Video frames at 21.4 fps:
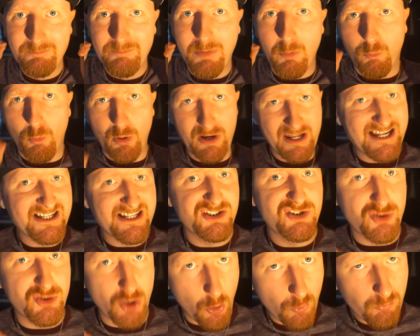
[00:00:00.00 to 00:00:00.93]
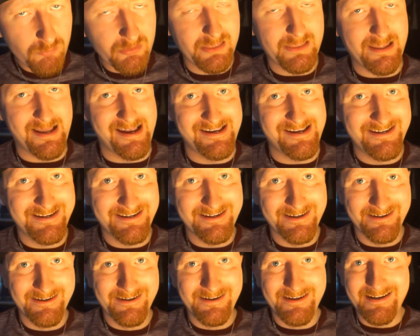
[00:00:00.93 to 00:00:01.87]
But what I don't
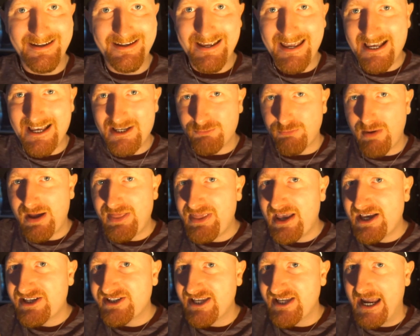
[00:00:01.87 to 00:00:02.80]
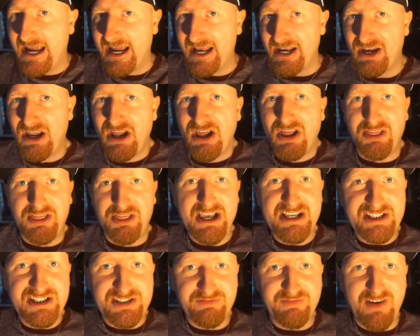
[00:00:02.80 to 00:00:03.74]
like is when they're saying,
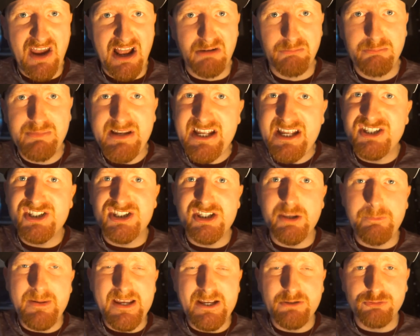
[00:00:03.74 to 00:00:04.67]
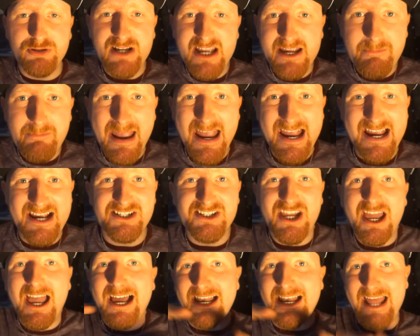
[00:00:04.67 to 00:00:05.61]
this film needs to be
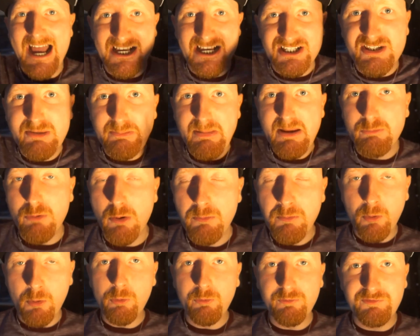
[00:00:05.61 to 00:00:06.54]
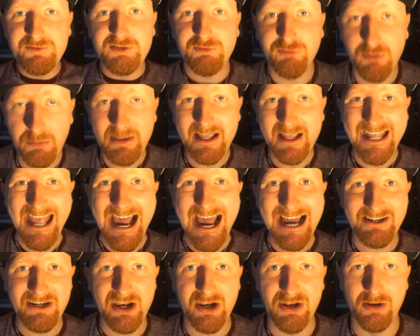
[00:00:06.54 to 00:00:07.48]
remade and it has to be removed from the
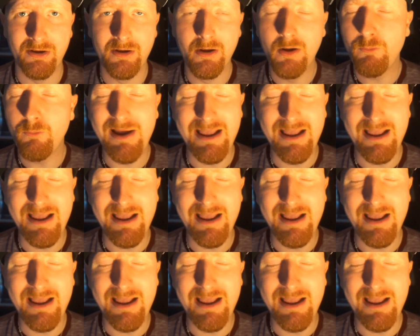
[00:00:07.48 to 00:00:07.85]
canon.